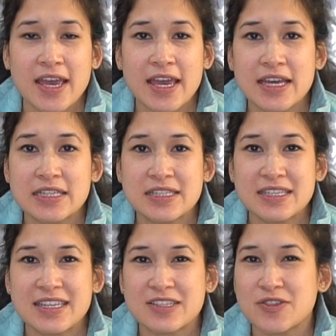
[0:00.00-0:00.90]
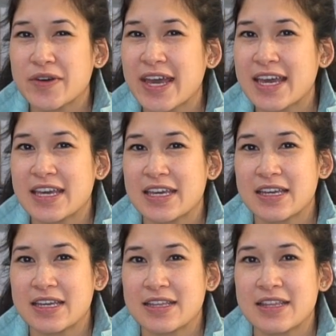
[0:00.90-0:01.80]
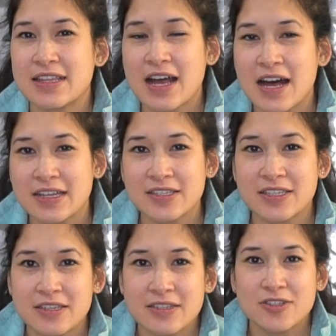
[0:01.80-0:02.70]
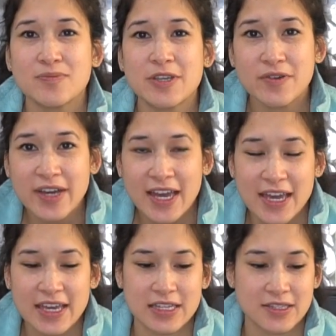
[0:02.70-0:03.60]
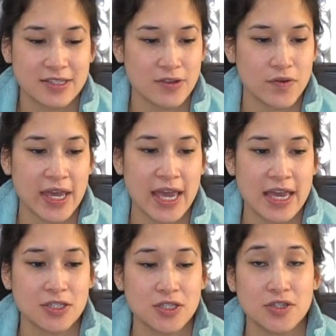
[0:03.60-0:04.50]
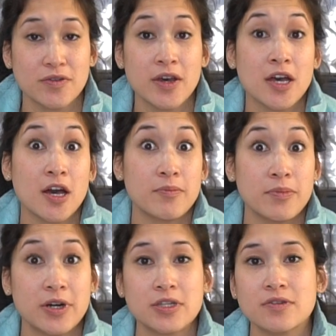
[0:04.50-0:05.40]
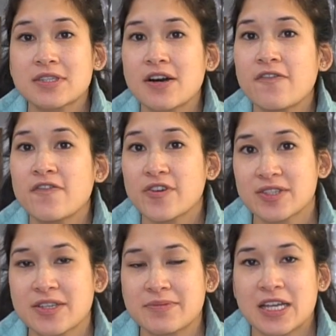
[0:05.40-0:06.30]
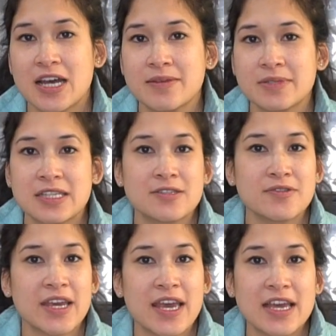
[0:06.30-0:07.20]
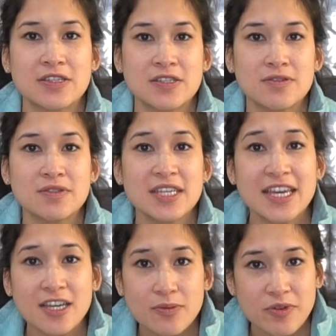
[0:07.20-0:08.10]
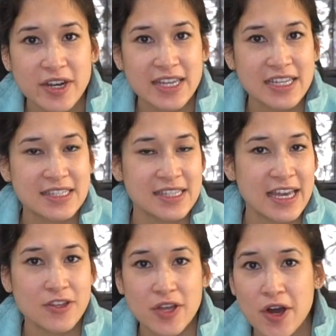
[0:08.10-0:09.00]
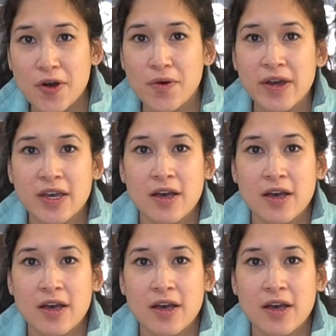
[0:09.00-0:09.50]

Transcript: And it's okay not to be okay. It's okay to put yourself first sometimes. It's okay to take a break and say no.